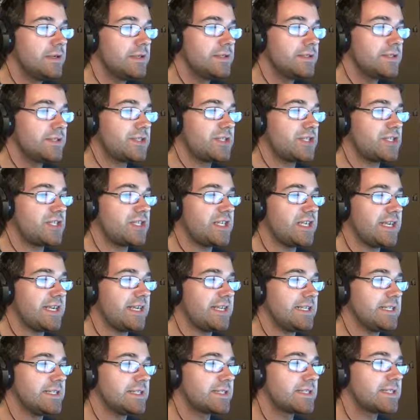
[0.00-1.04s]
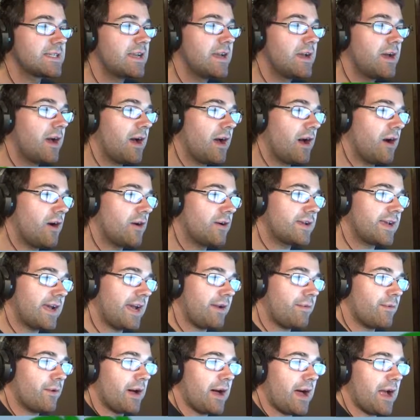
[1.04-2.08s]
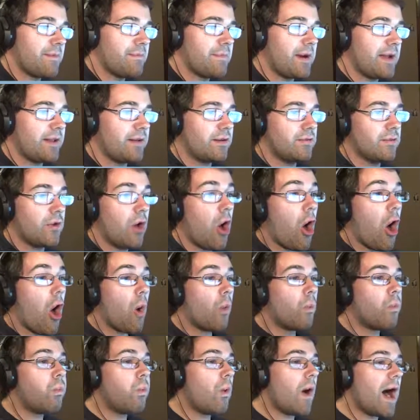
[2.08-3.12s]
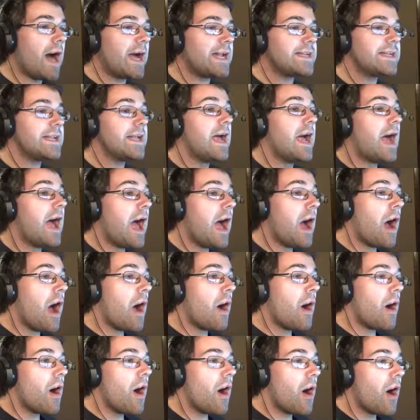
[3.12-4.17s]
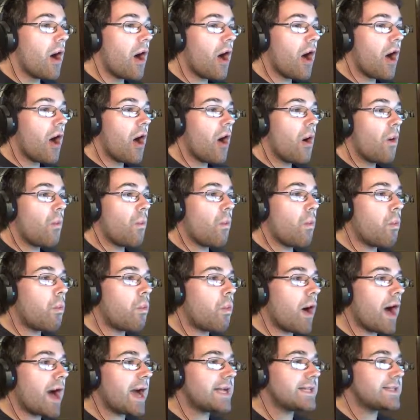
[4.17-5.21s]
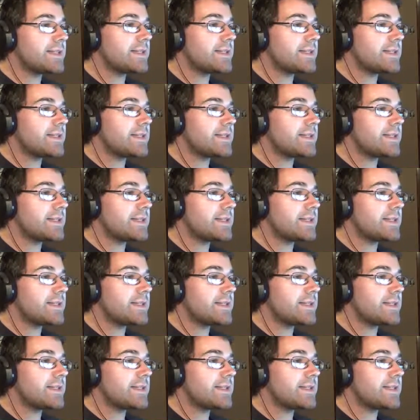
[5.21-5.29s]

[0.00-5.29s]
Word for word: Jeez. Okay, well, I might... What? What?